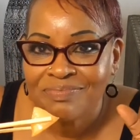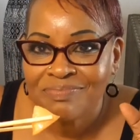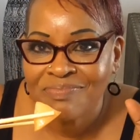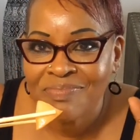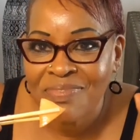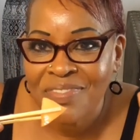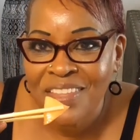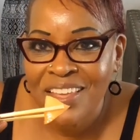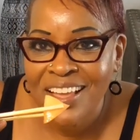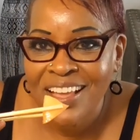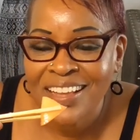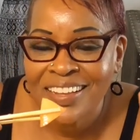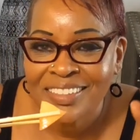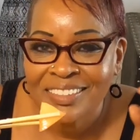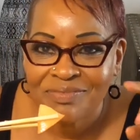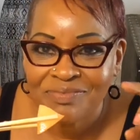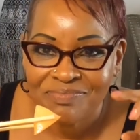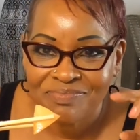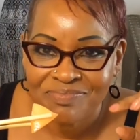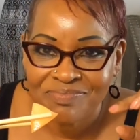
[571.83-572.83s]
Mm-hmm.
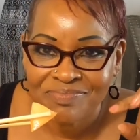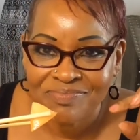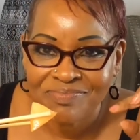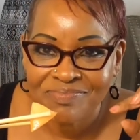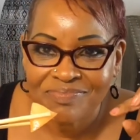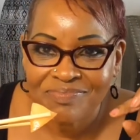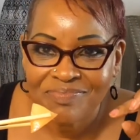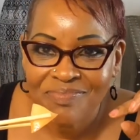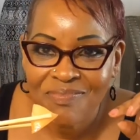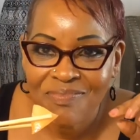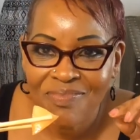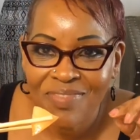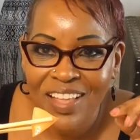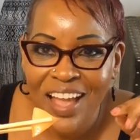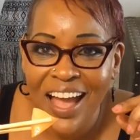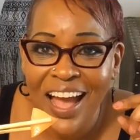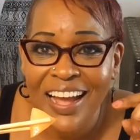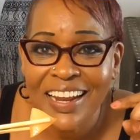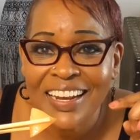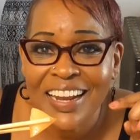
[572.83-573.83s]

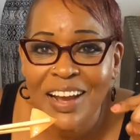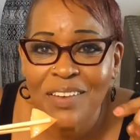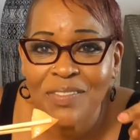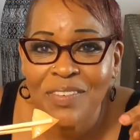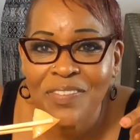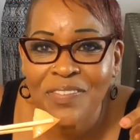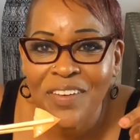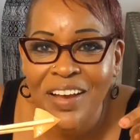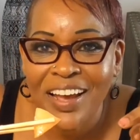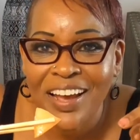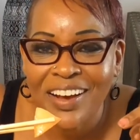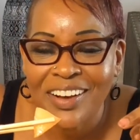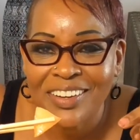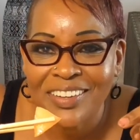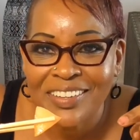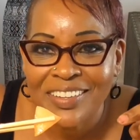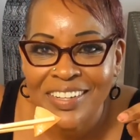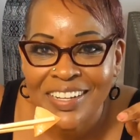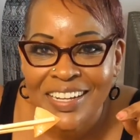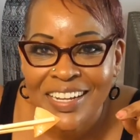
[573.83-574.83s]
I never
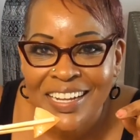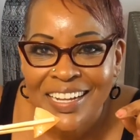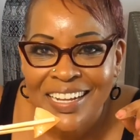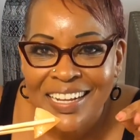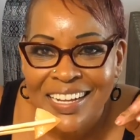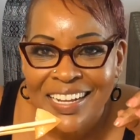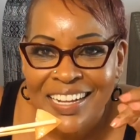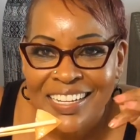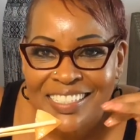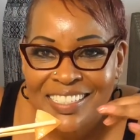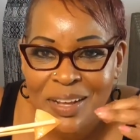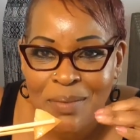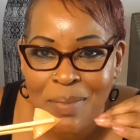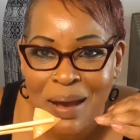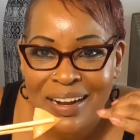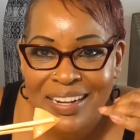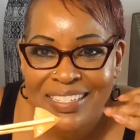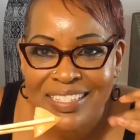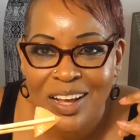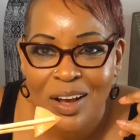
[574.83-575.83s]
fail.
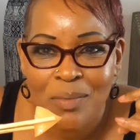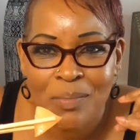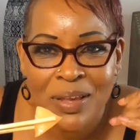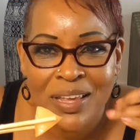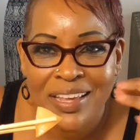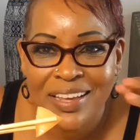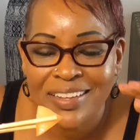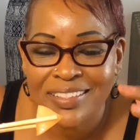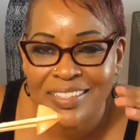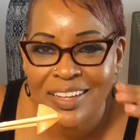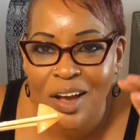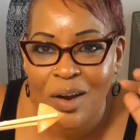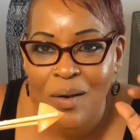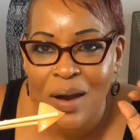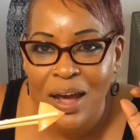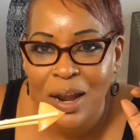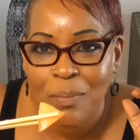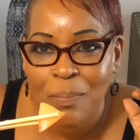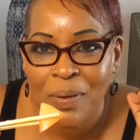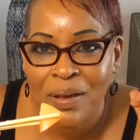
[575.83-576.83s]
Somebody taught me years ago
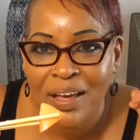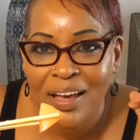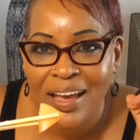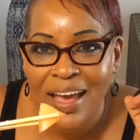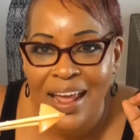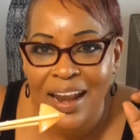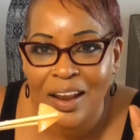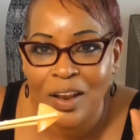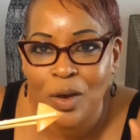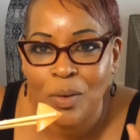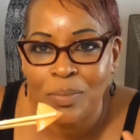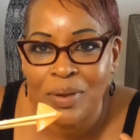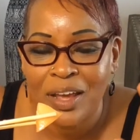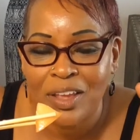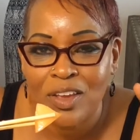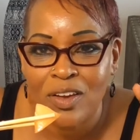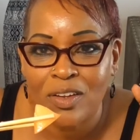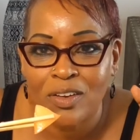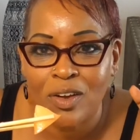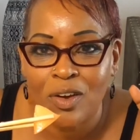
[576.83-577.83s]
how to pick a cantaloupe. Now,
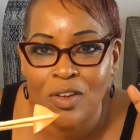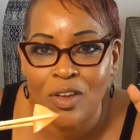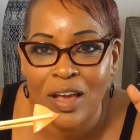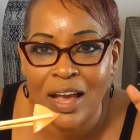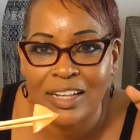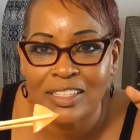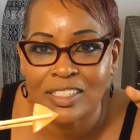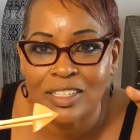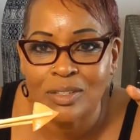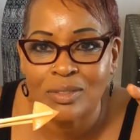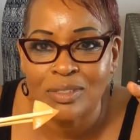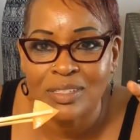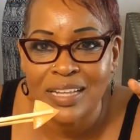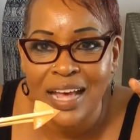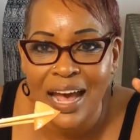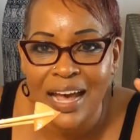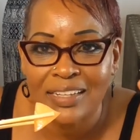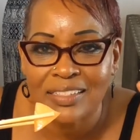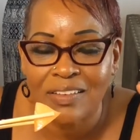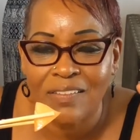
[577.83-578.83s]
you got two
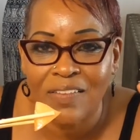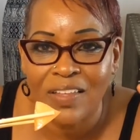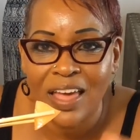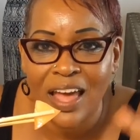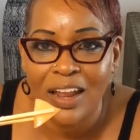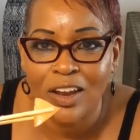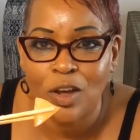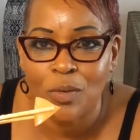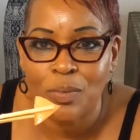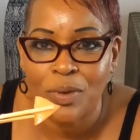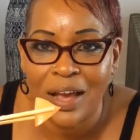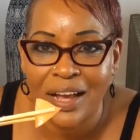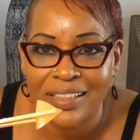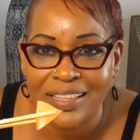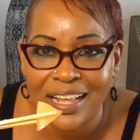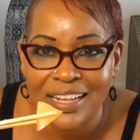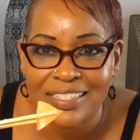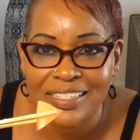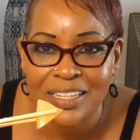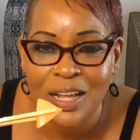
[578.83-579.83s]
sides of the cantaloupe. You
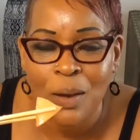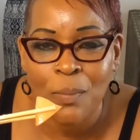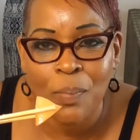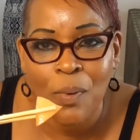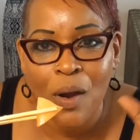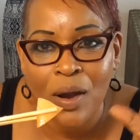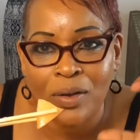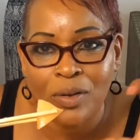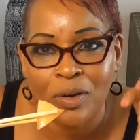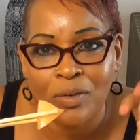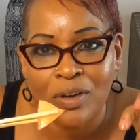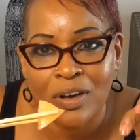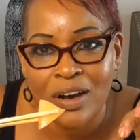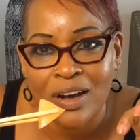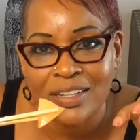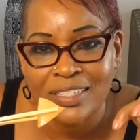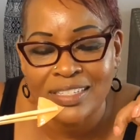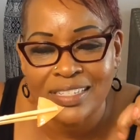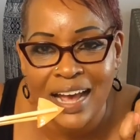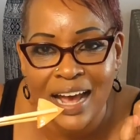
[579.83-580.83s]
got that stem part, and on the
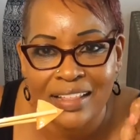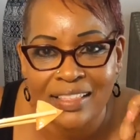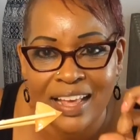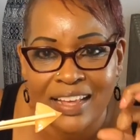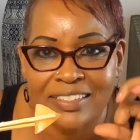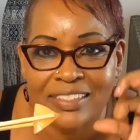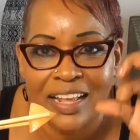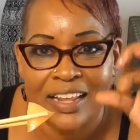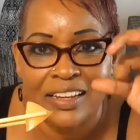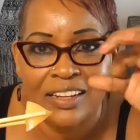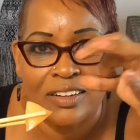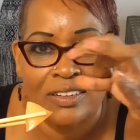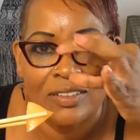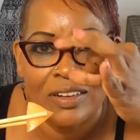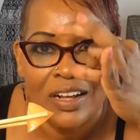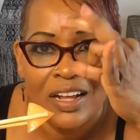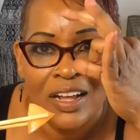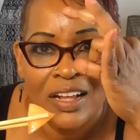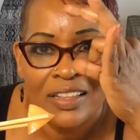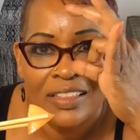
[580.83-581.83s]
other side, that's that
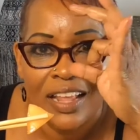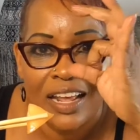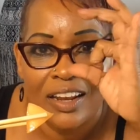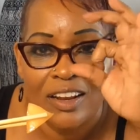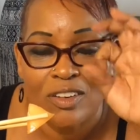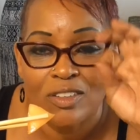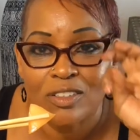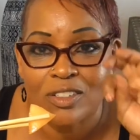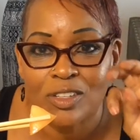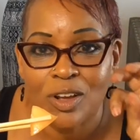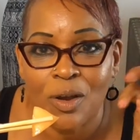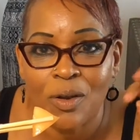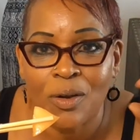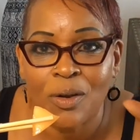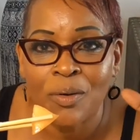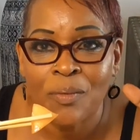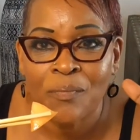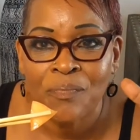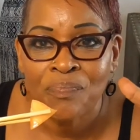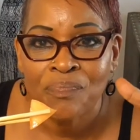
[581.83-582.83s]
little
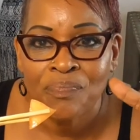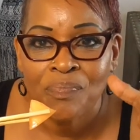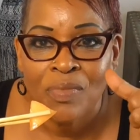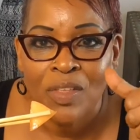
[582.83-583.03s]
circle.